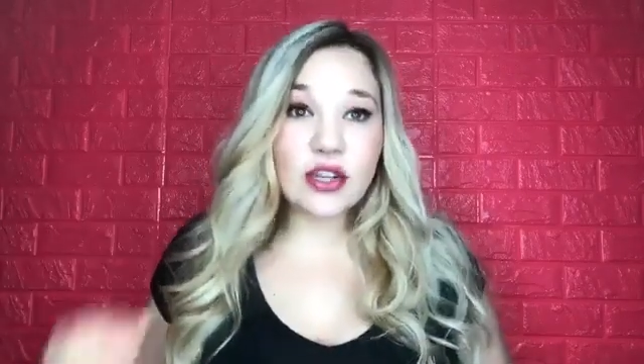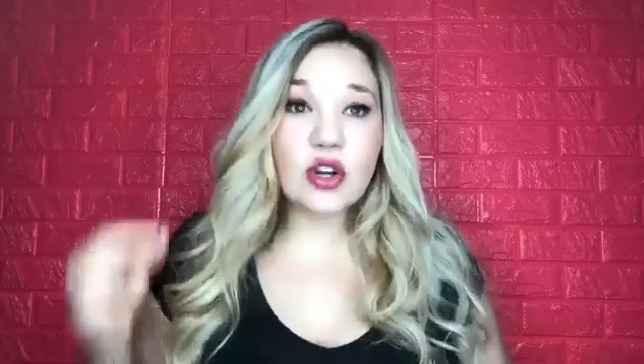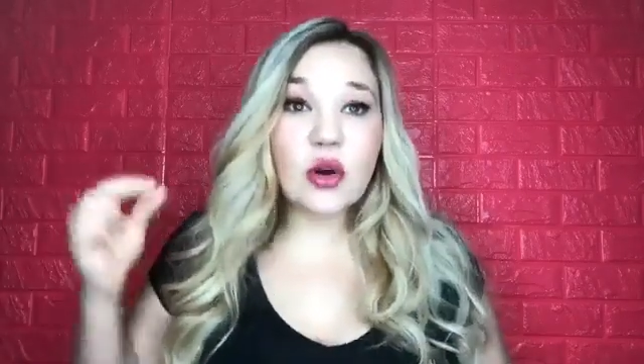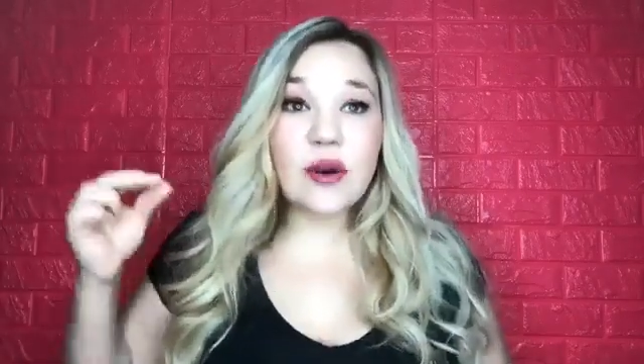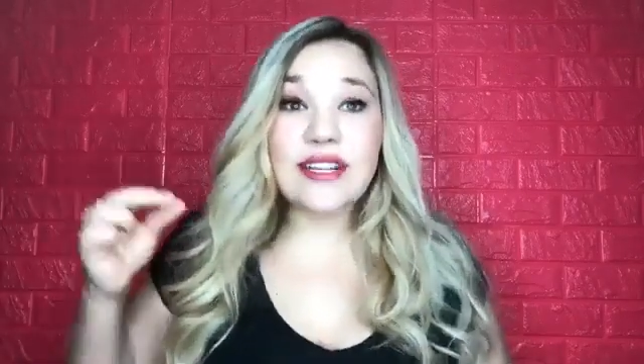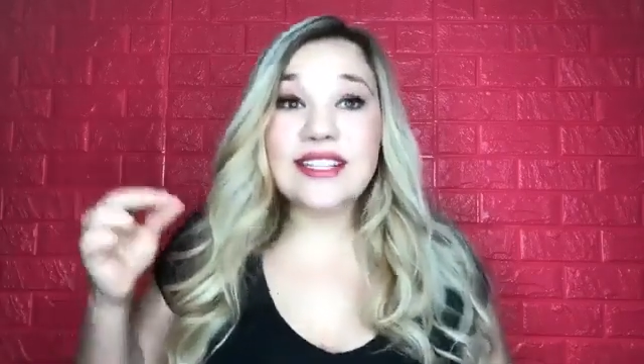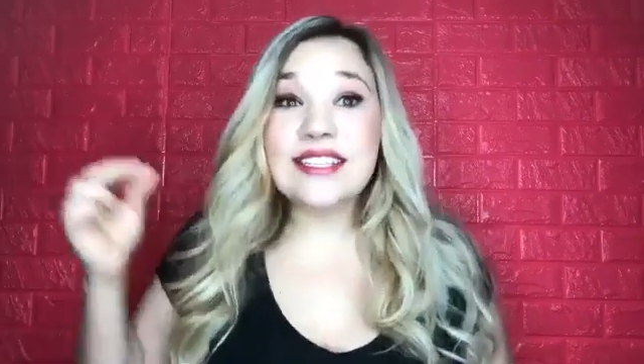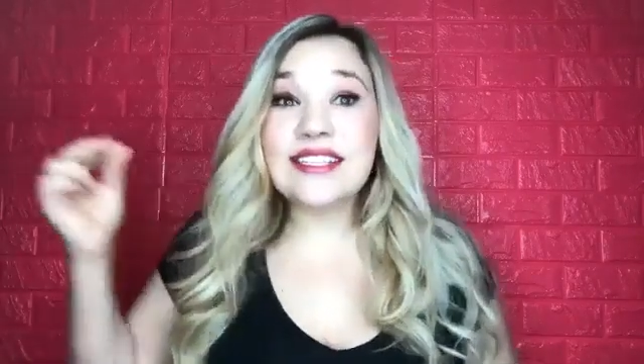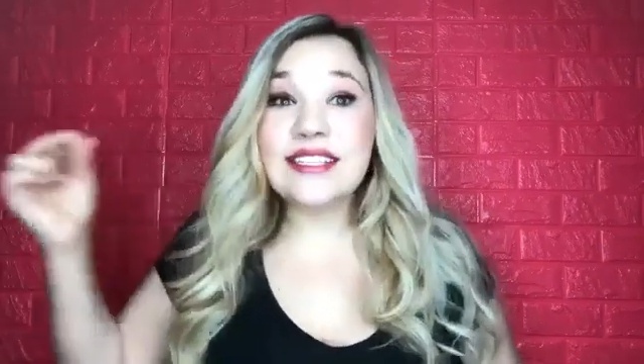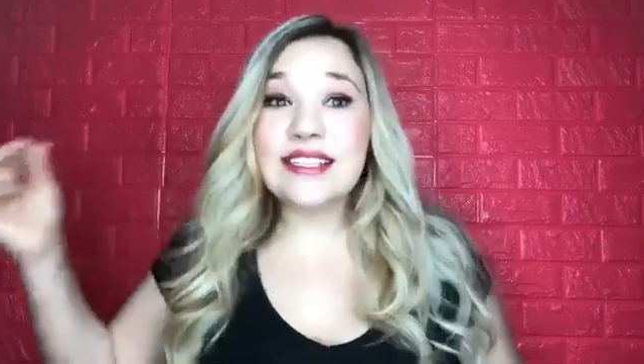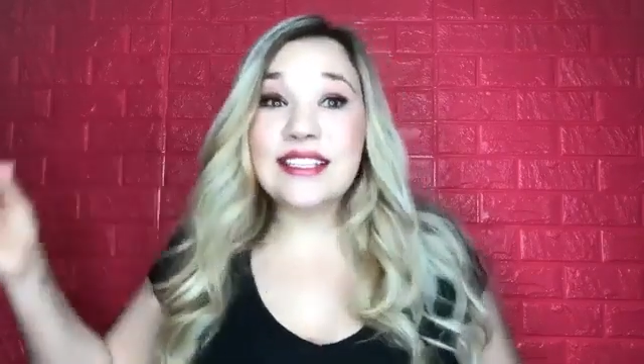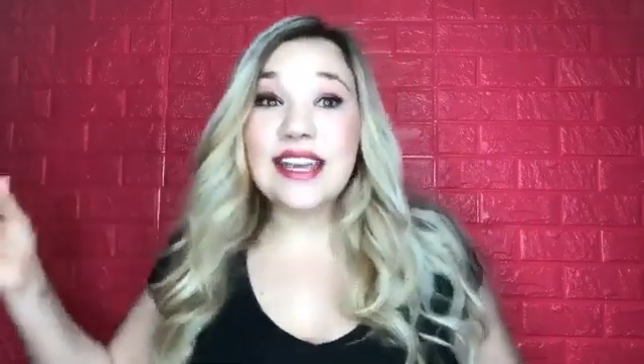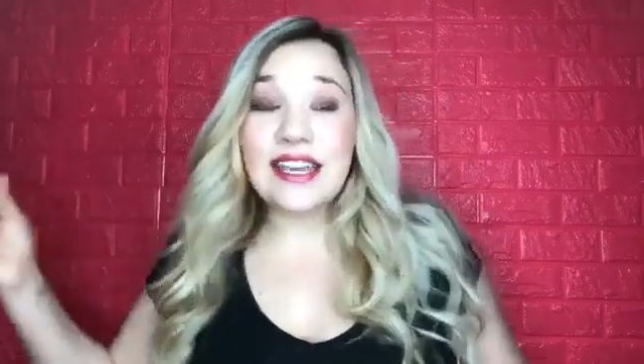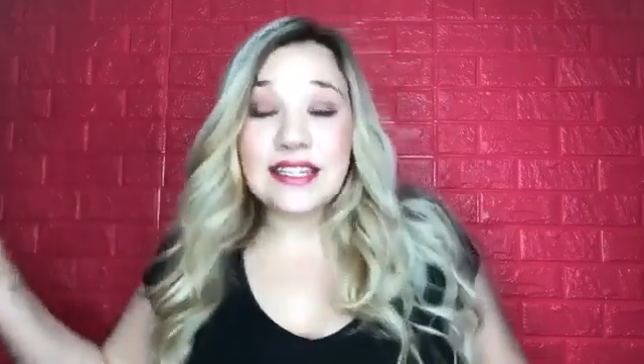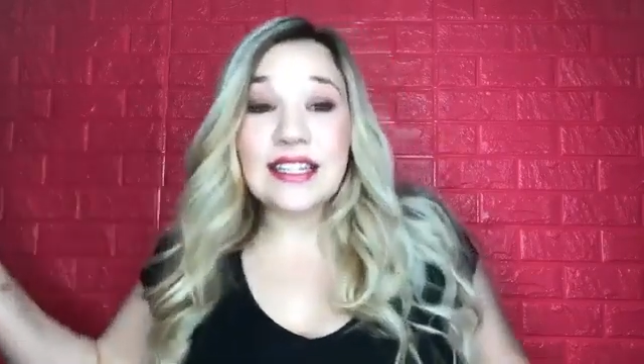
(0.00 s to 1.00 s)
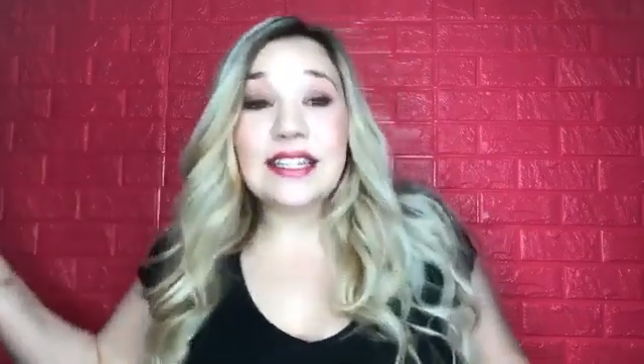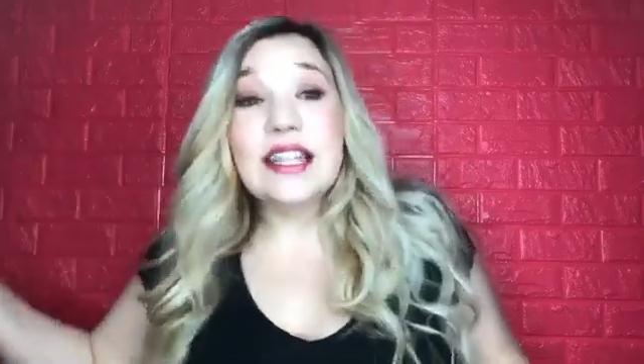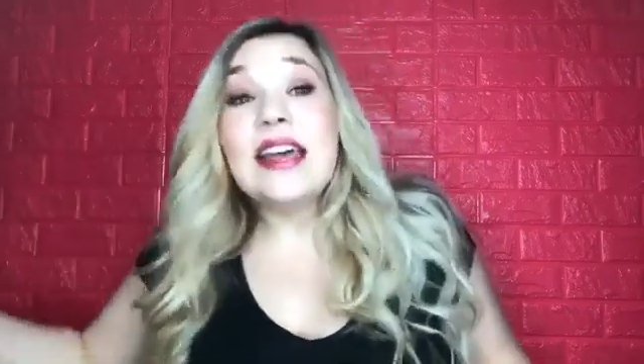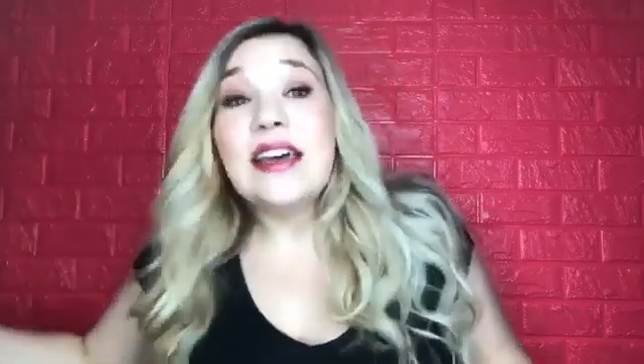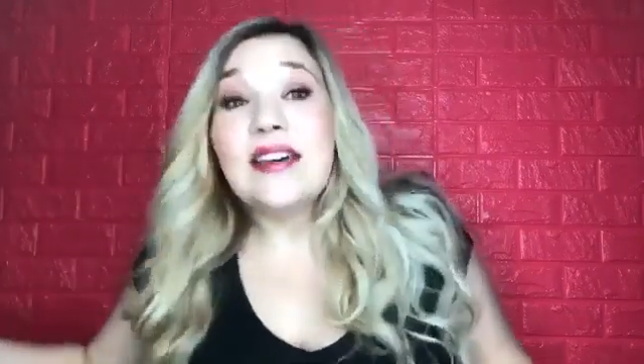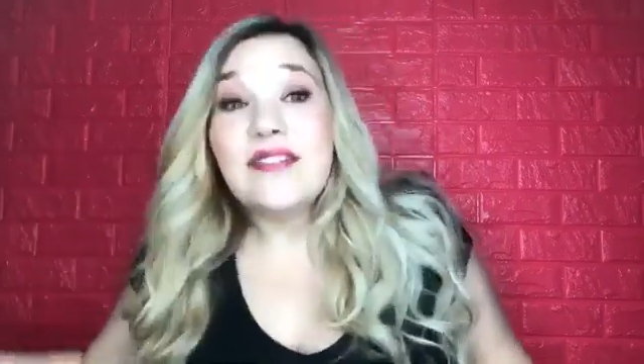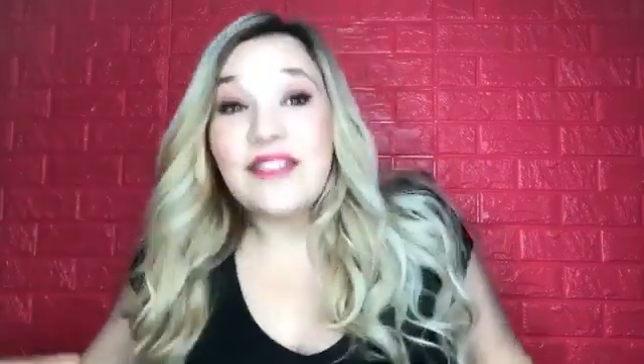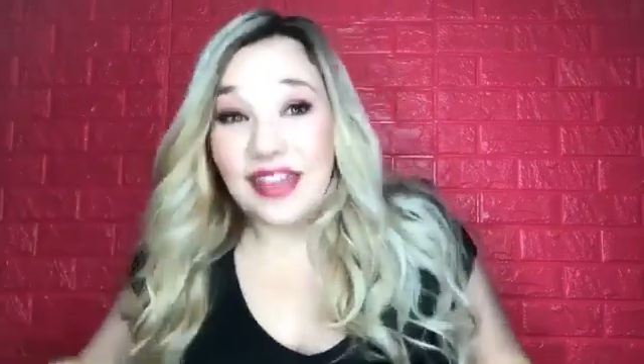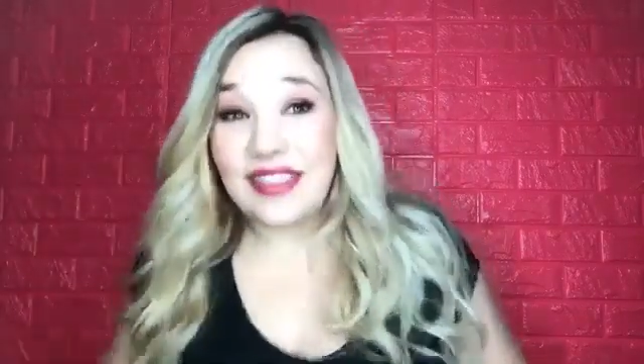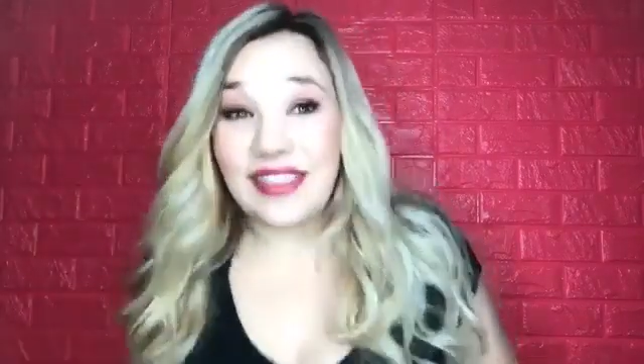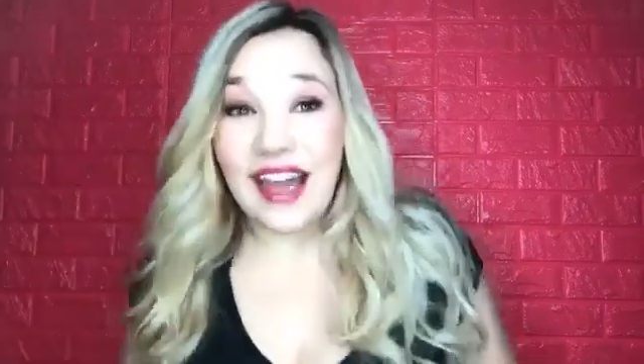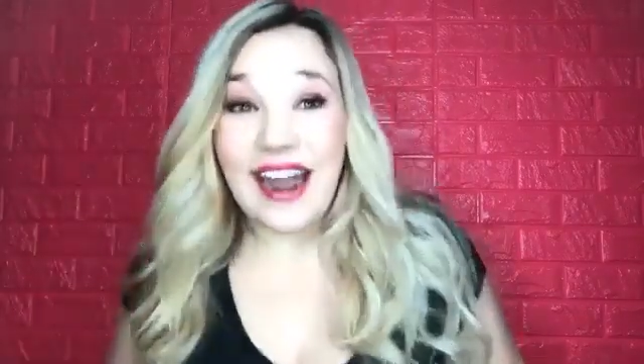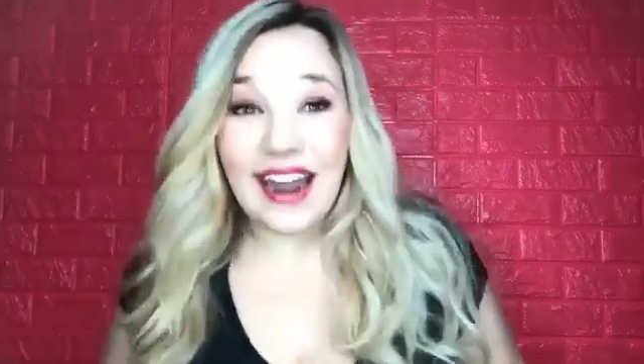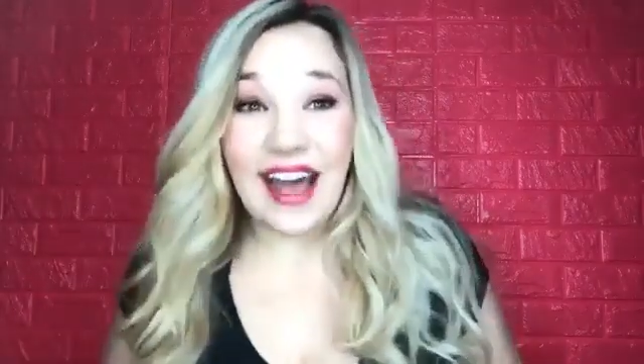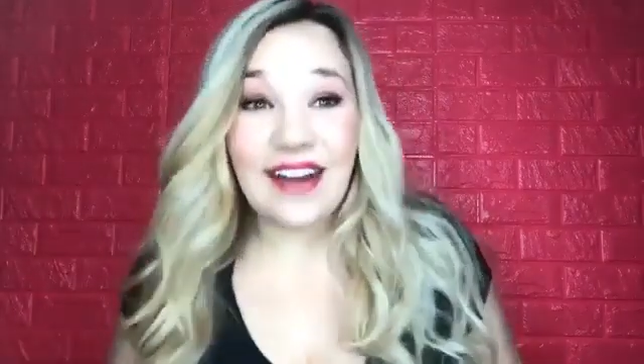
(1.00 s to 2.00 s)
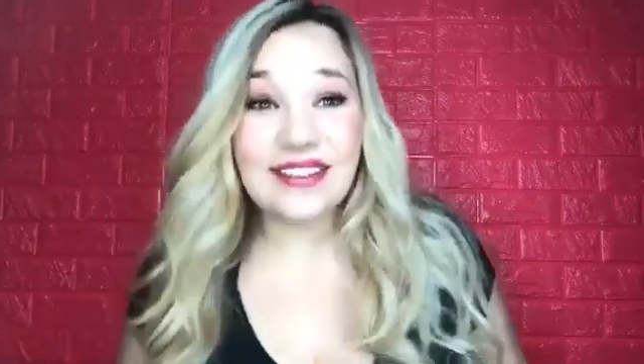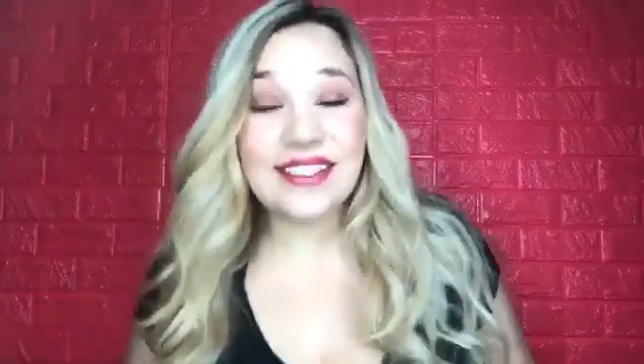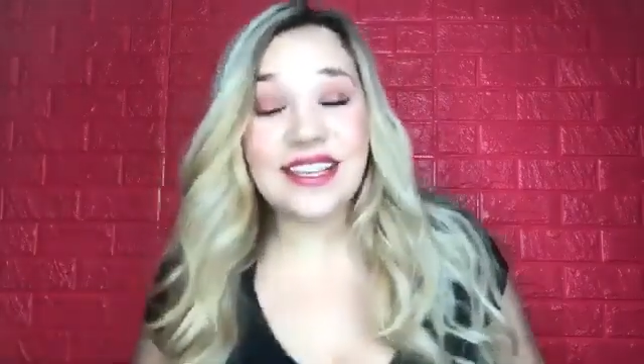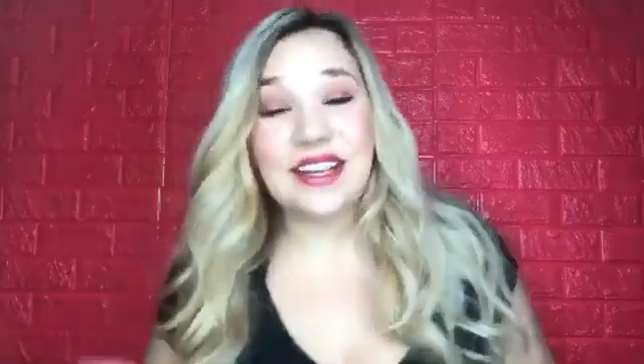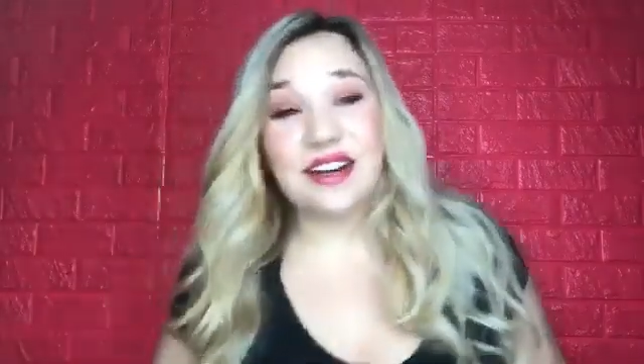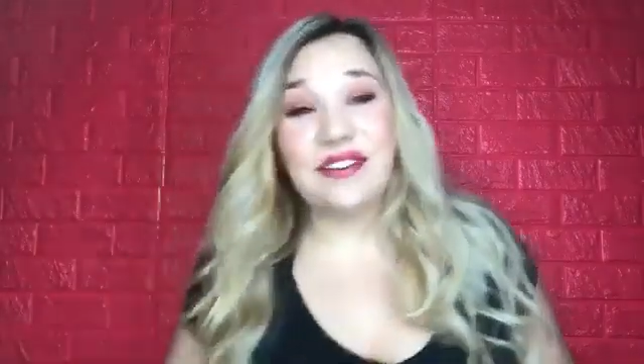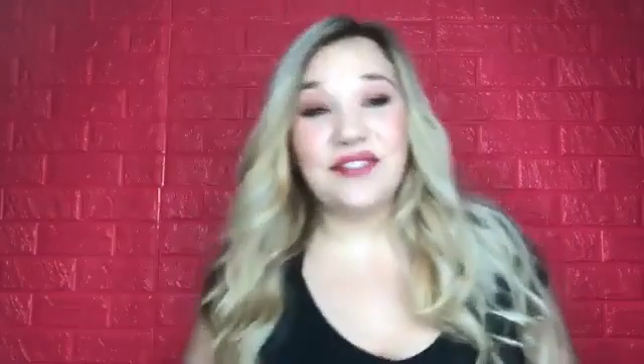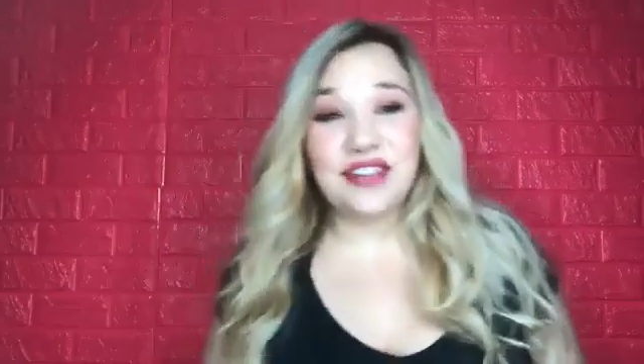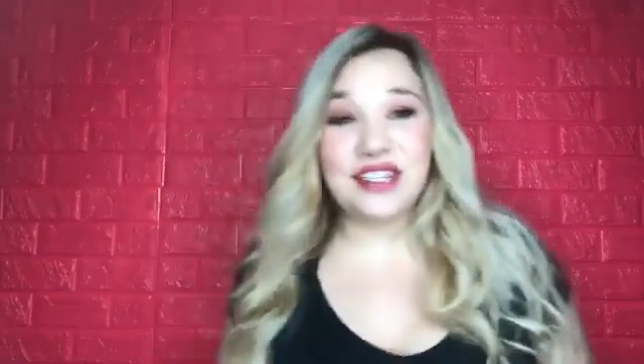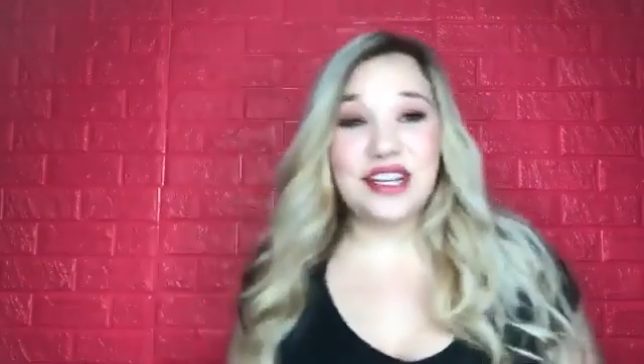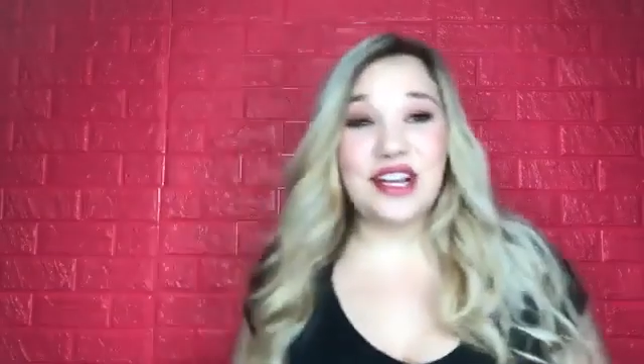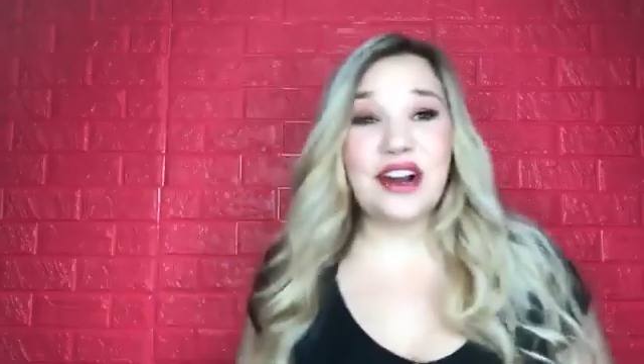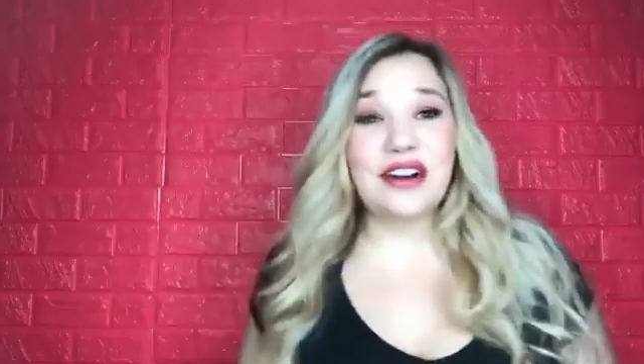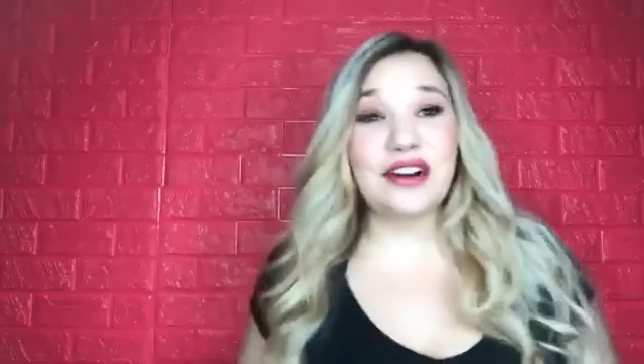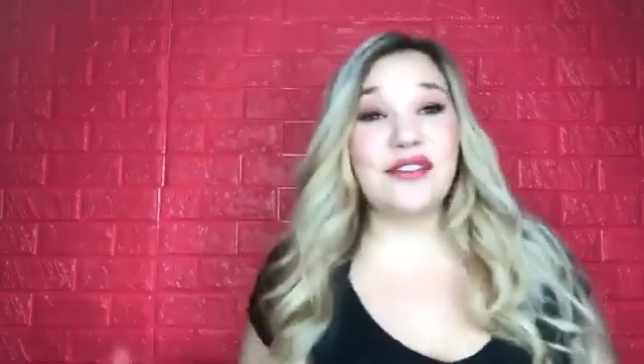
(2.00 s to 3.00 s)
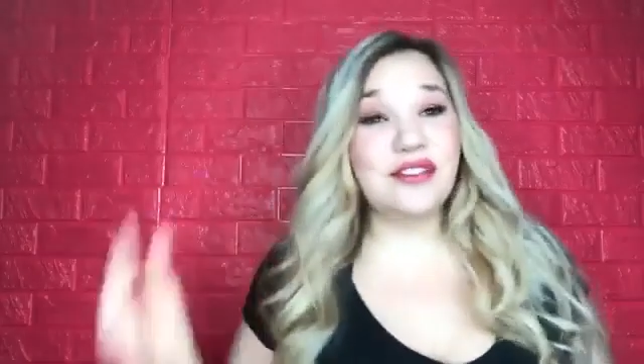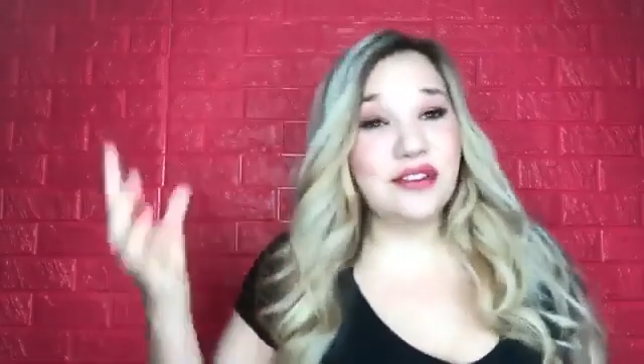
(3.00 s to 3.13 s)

You're going to get to live in that house that you're envisioning on